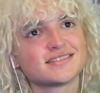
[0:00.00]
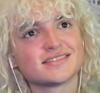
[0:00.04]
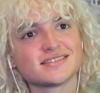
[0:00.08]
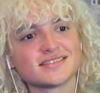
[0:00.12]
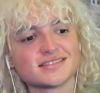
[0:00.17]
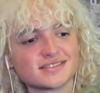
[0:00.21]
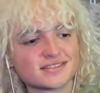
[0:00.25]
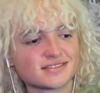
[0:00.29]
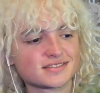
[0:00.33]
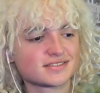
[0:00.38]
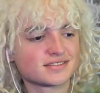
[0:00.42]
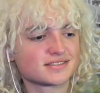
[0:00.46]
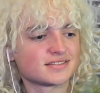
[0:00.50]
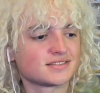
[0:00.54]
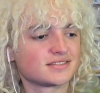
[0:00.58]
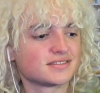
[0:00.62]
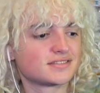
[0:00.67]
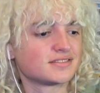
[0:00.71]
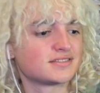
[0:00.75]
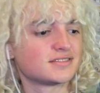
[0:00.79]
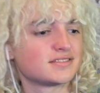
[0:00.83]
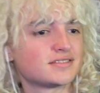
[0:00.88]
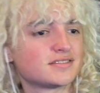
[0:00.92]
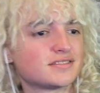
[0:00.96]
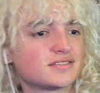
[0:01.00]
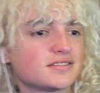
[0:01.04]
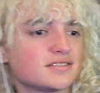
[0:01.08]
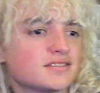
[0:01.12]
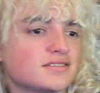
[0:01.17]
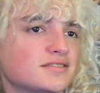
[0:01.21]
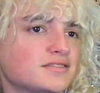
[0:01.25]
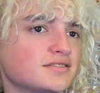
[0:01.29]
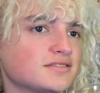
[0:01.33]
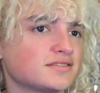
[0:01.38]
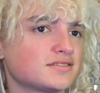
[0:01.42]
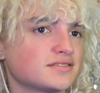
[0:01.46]
Don't do anything dumb.
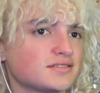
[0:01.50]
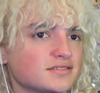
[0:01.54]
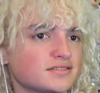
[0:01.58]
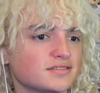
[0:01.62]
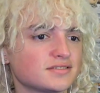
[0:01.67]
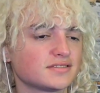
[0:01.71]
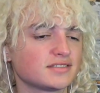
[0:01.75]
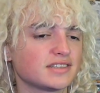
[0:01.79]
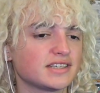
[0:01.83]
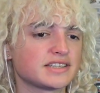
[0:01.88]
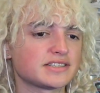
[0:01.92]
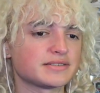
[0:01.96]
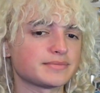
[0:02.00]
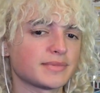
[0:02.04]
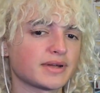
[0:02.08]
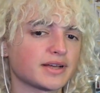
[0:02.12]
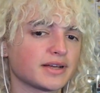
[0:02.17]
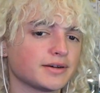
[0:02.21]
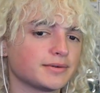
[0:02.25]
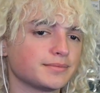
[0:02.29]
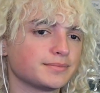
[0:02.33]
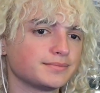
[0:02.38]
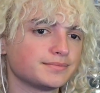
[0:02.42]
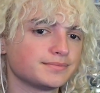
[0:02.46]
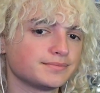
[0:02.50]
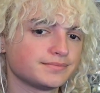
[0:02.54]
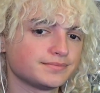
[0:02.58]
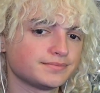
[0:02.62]
Yes, ma'am.